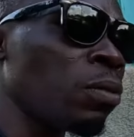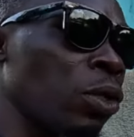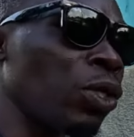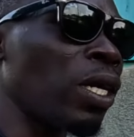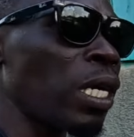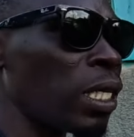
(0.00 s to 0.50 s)
But
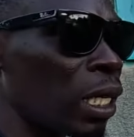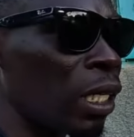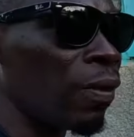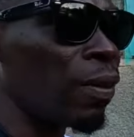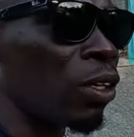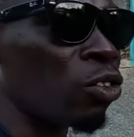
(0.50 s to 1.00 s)
you guys can
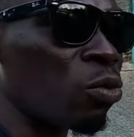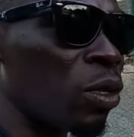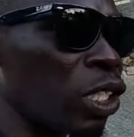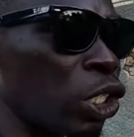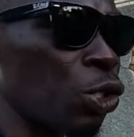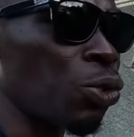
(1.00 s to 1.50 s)
leave that in the
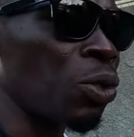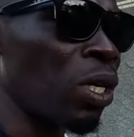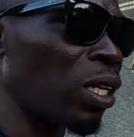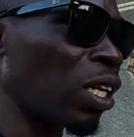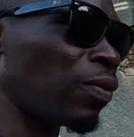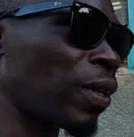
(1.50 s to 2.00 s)
comment section
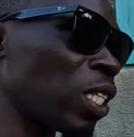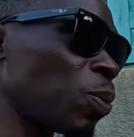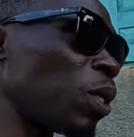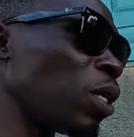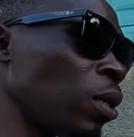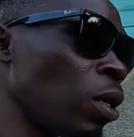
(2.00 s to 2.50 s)
and advise
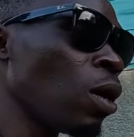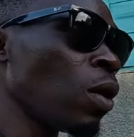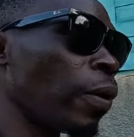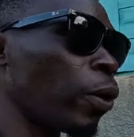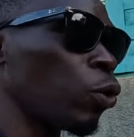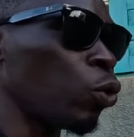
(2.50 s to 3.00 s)
me
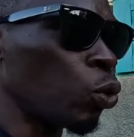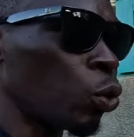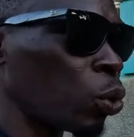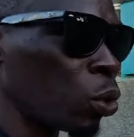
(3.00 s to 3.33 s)
what to do